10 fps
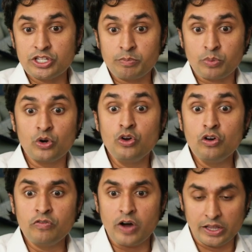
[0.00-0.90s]

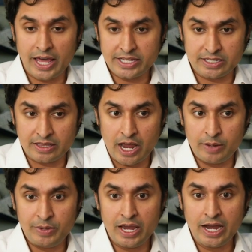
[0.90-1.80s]
improve
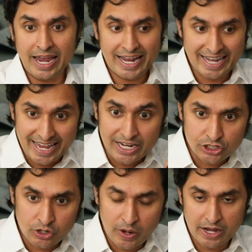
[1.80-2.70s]
alexithymia and
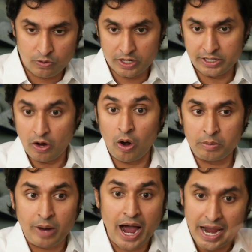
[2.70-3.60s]
integrate really our
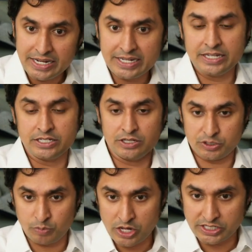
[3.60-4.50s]
mind into
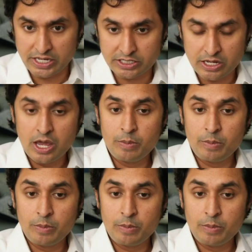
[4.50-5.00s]
this process.